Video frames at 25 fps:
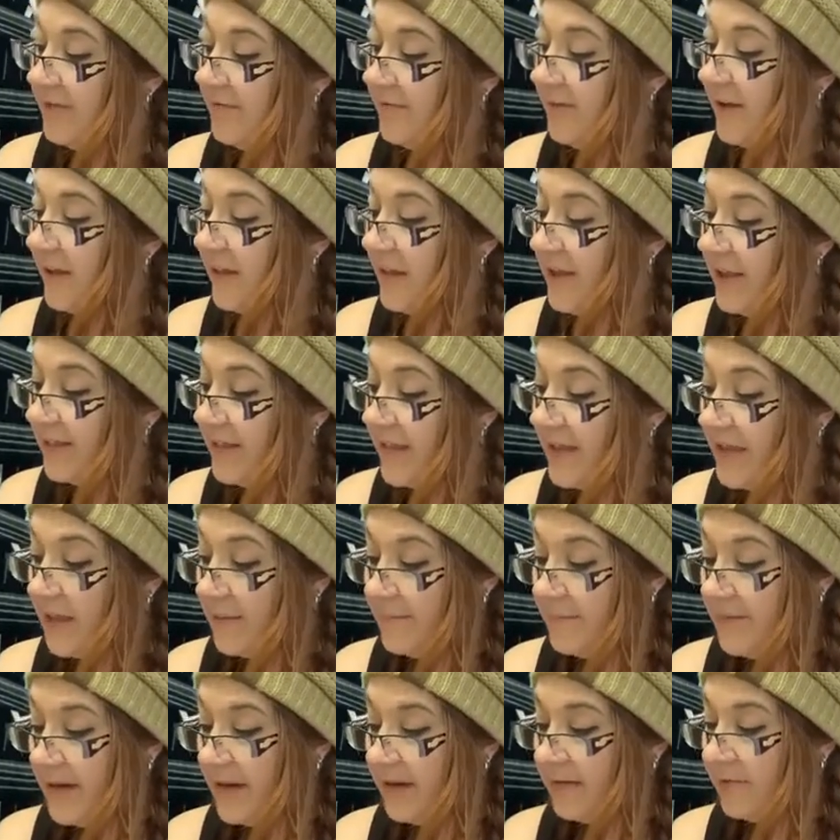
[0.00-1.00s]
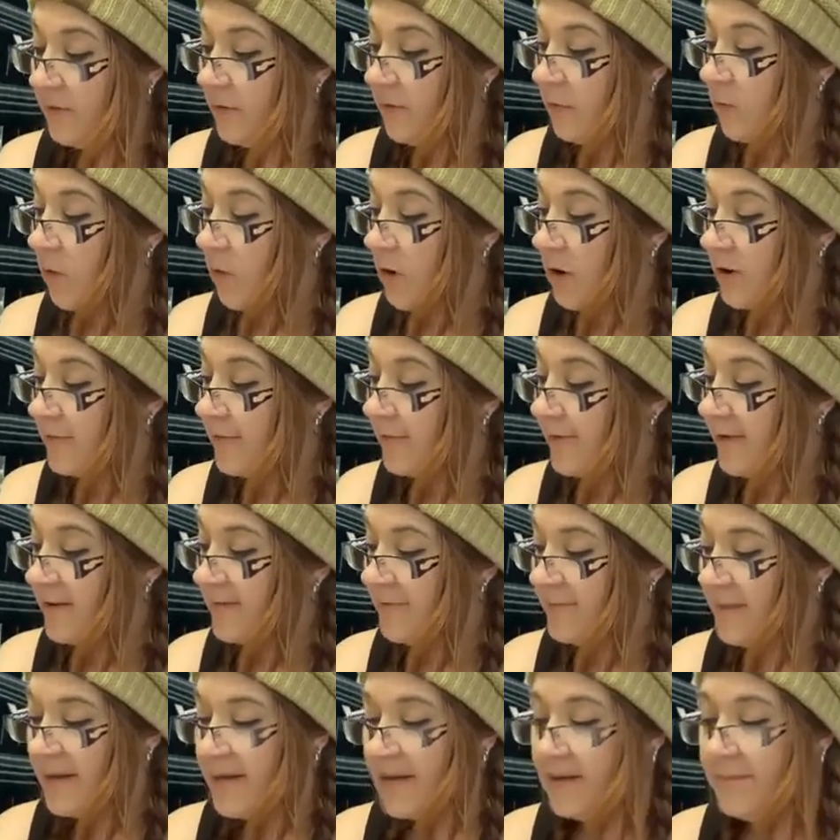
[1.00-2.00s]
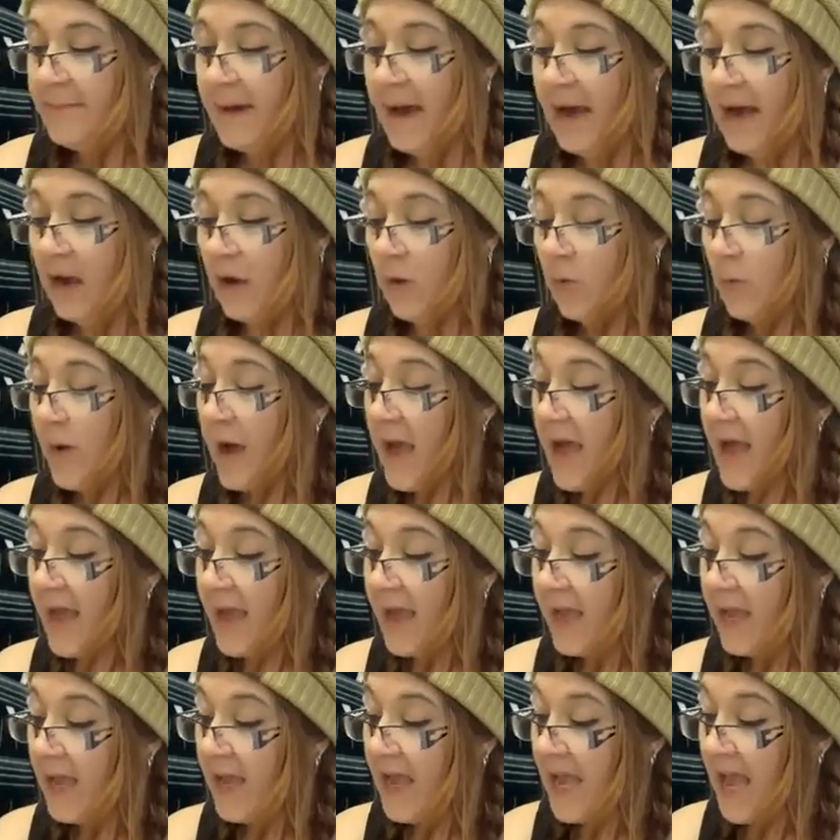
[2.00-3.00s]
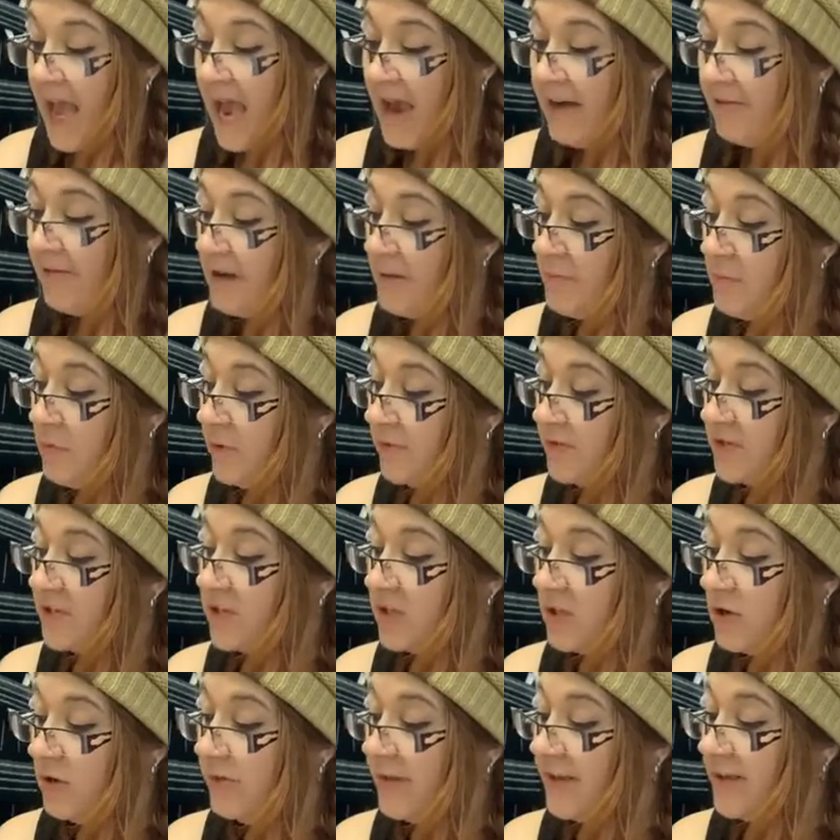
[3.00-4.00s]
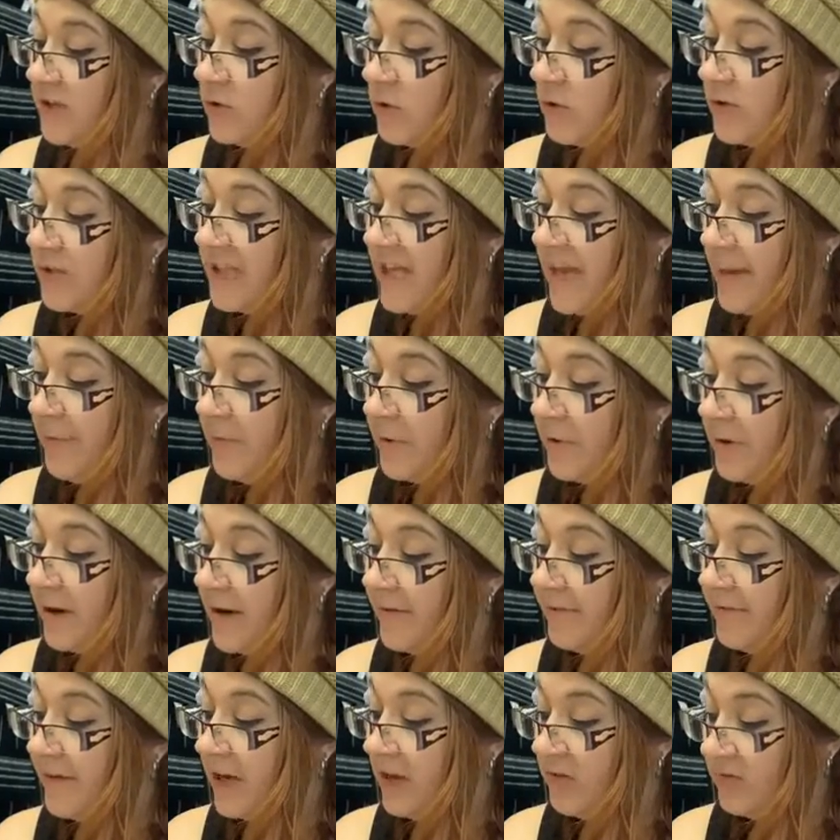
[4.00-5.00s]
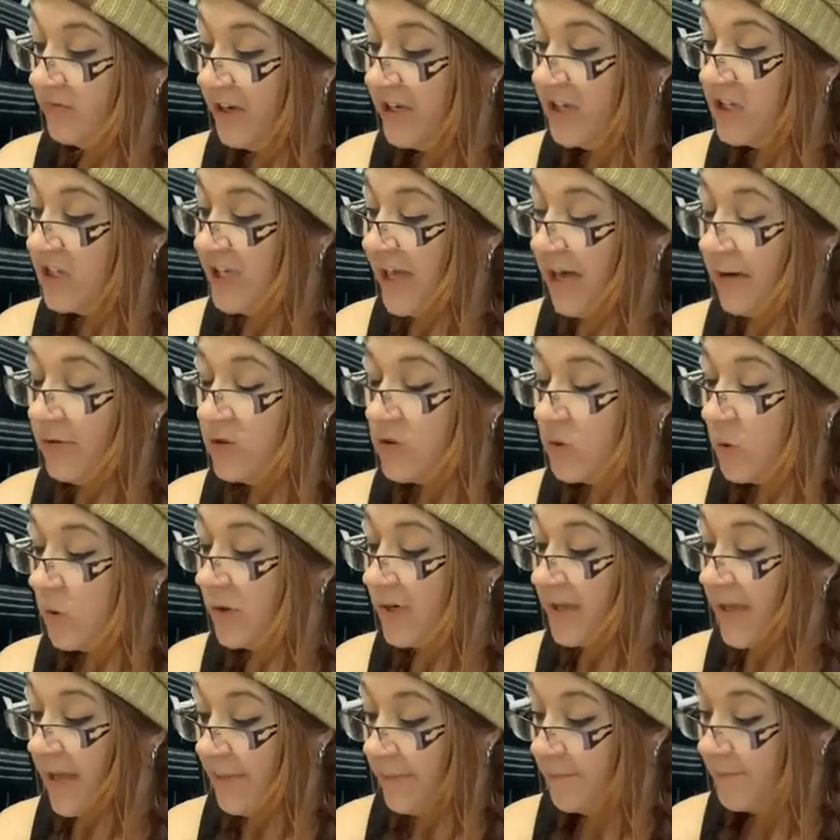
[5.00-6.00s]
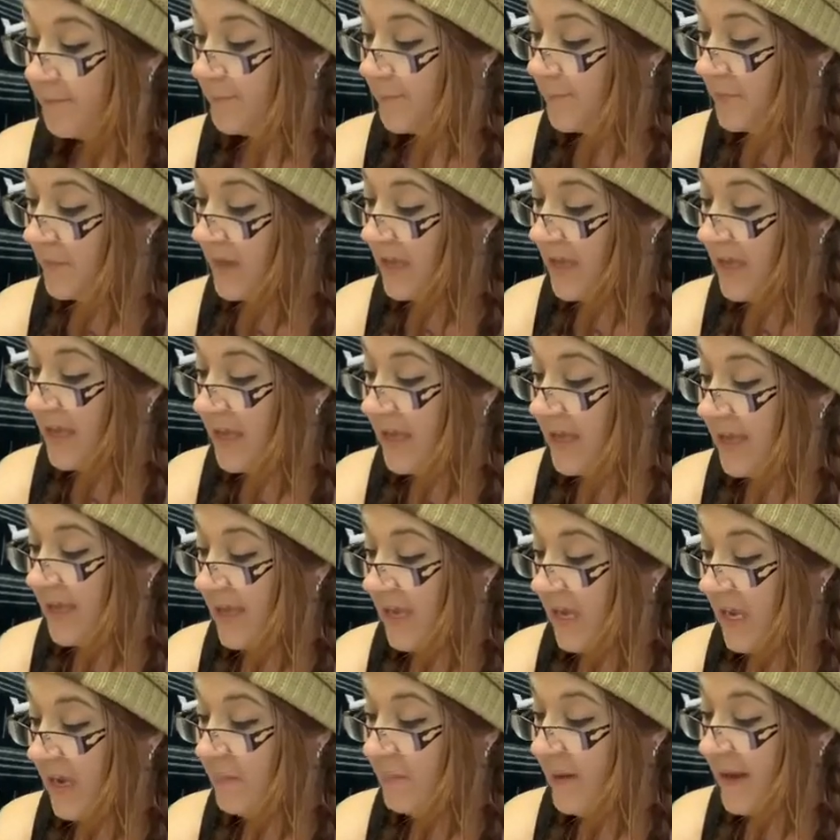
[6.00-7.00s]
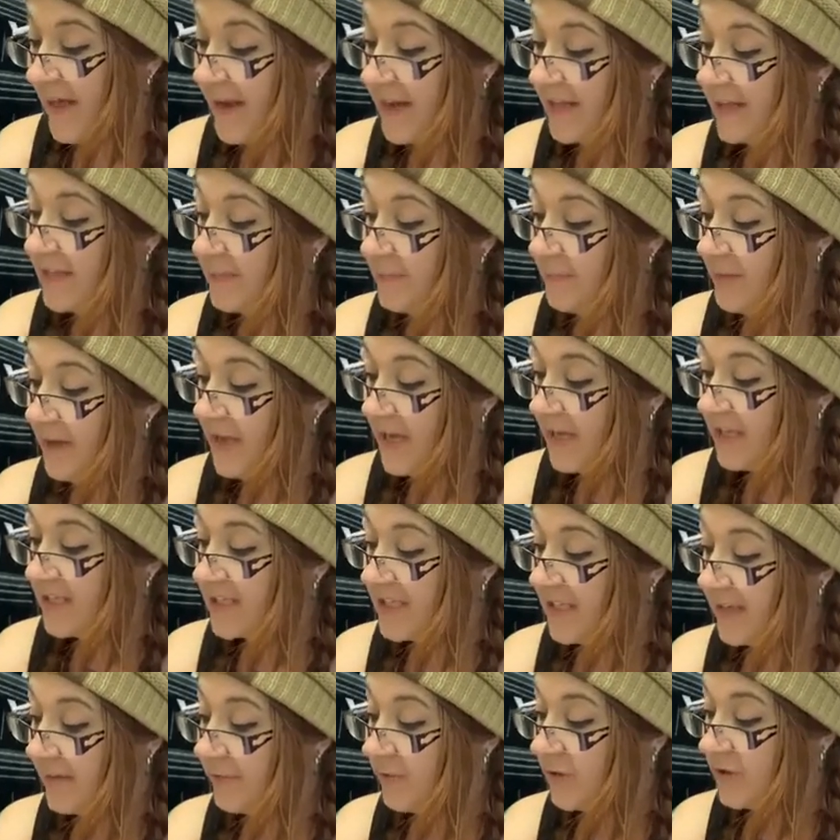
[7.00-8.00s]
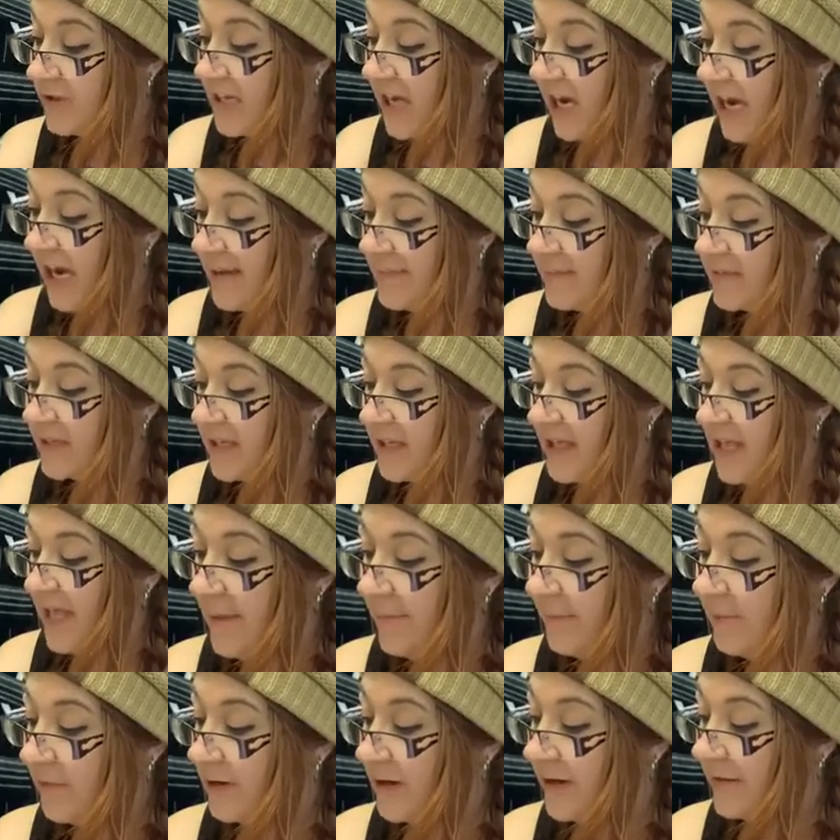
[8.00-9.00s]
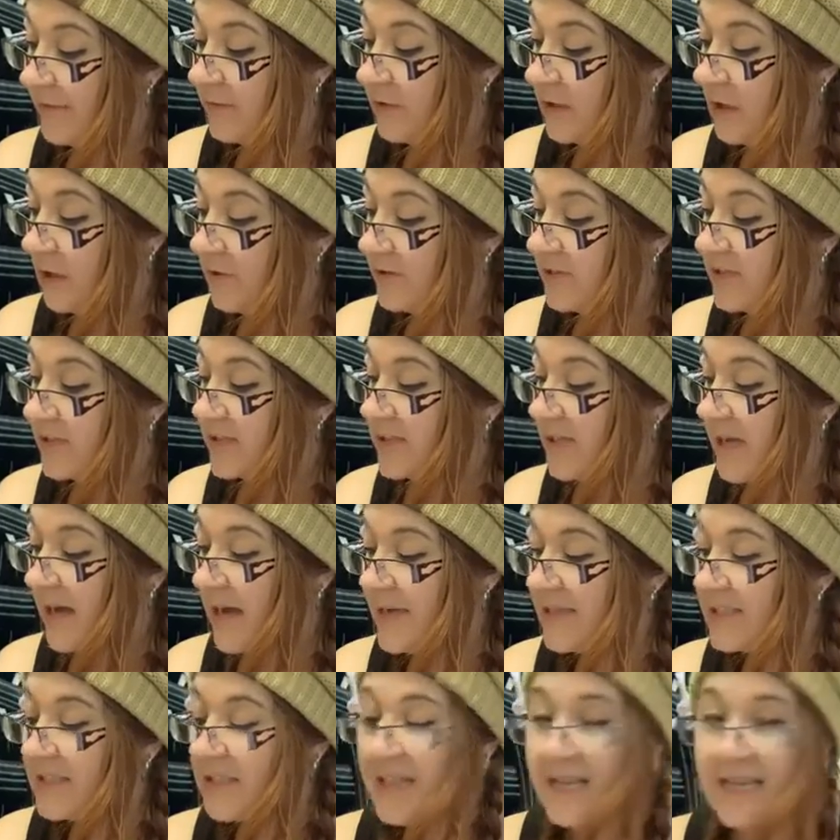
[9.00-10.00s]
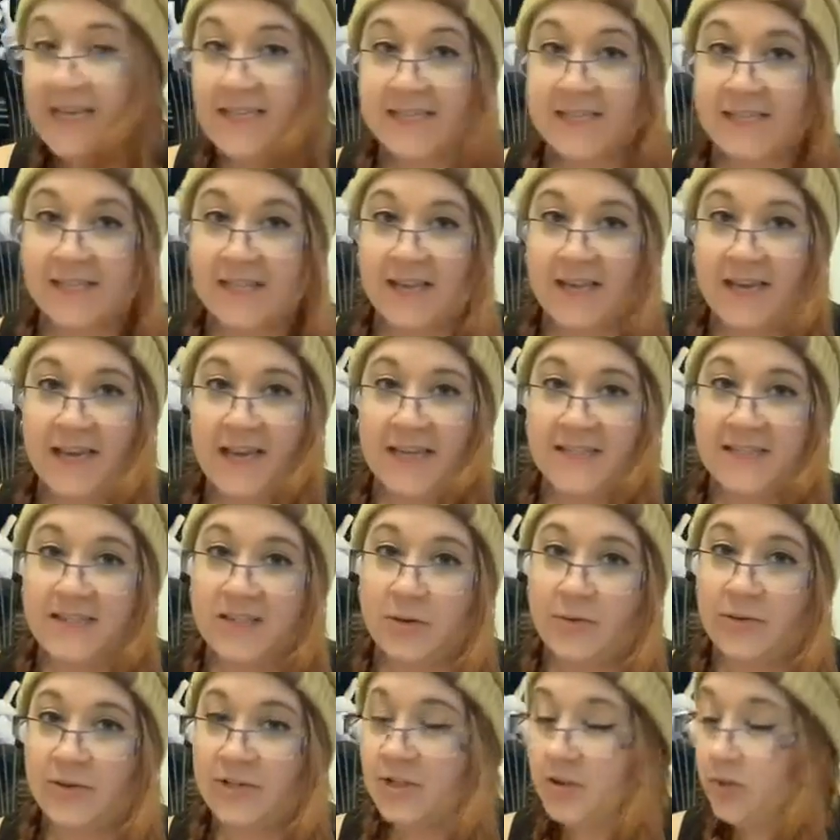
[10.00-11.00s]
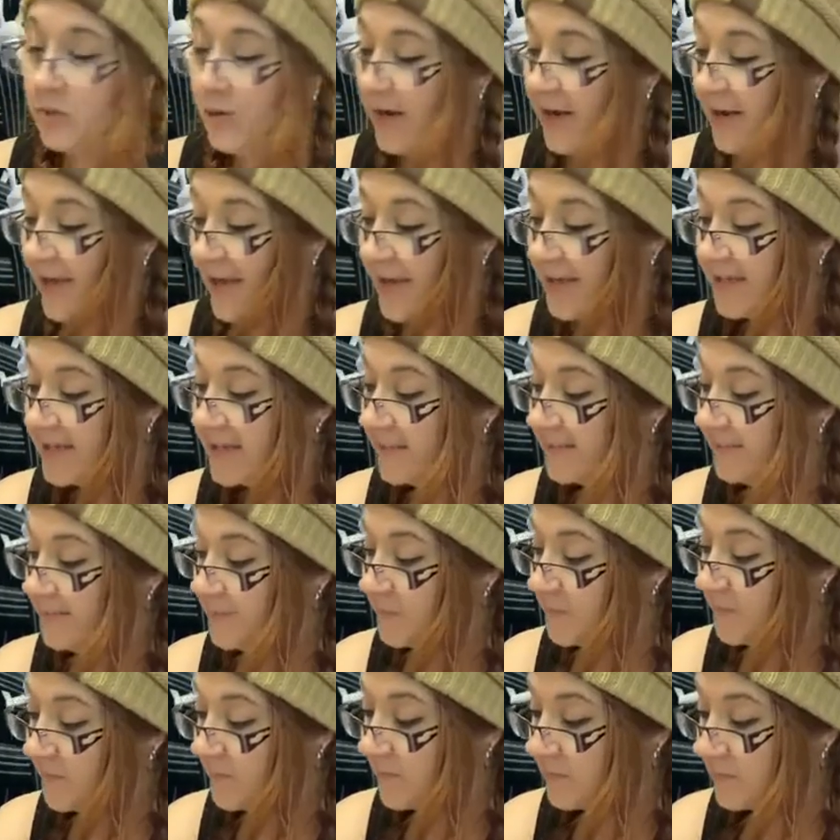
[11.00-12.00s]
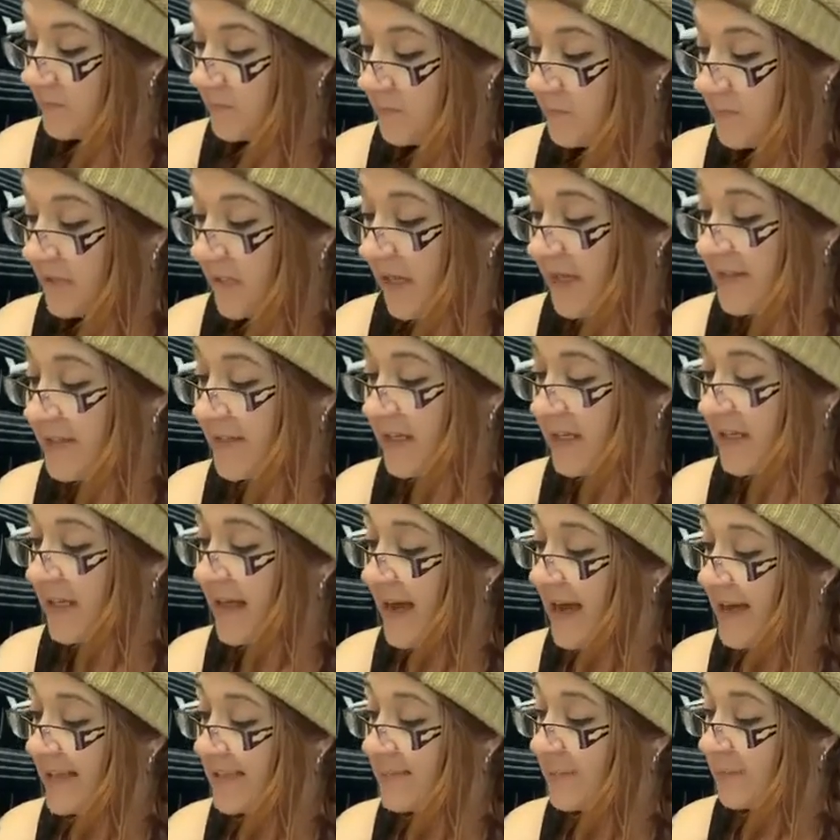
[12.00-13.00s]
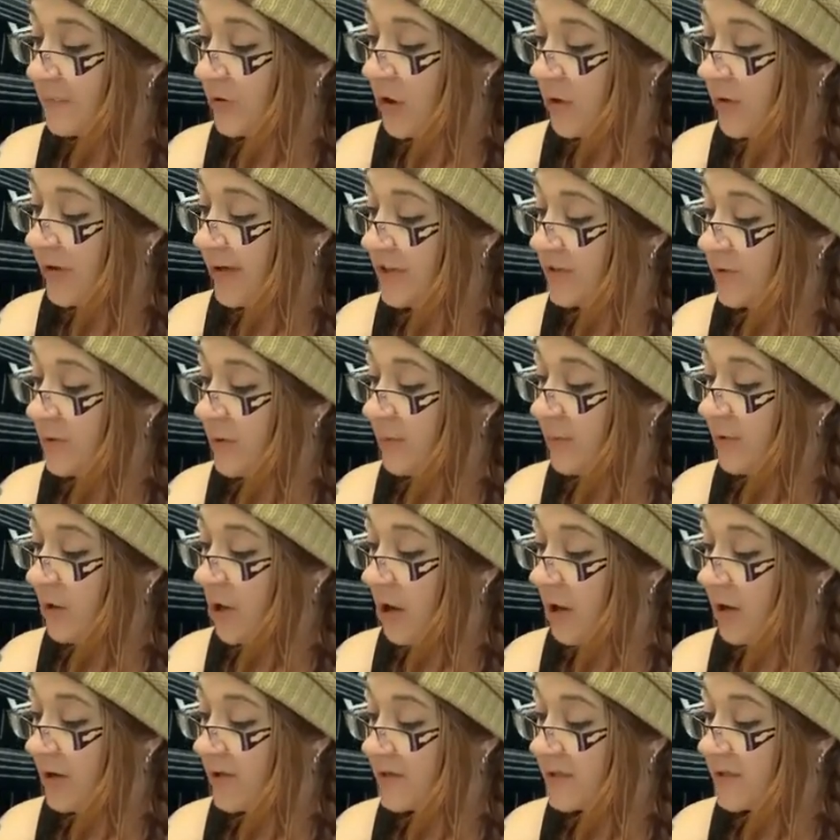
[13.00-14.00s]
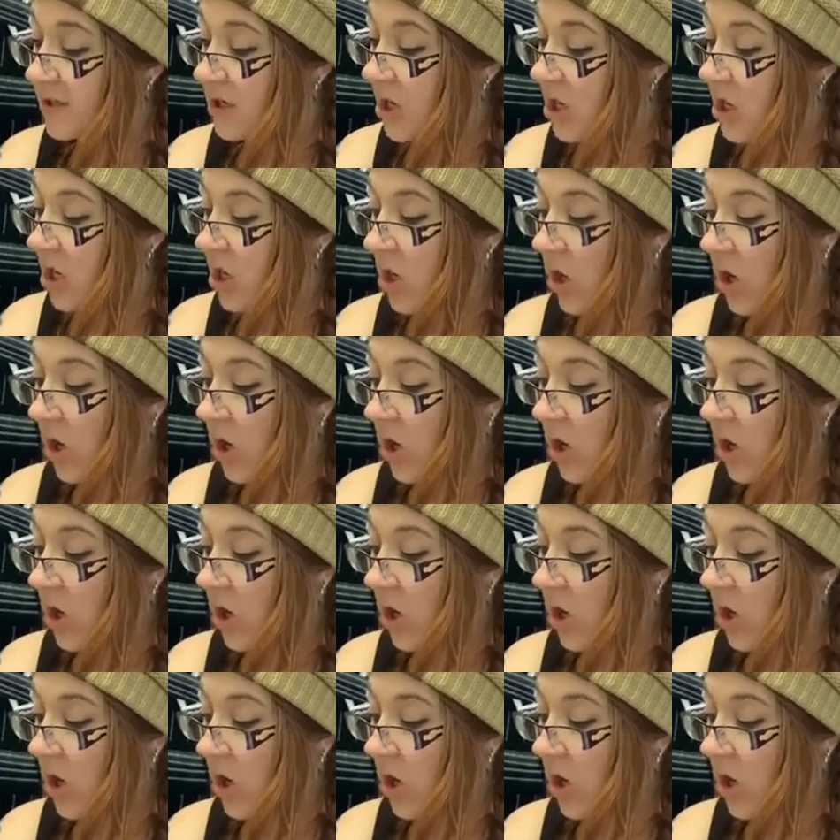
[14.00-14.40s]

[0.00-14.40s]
Feeling like a better reward would have been to back away, Harry moved slowly toward the hippogriff and reached out toward him. He petted the beak several times, the hippogriff closed his eyes lazily as though enjoying it. The class broke into applause,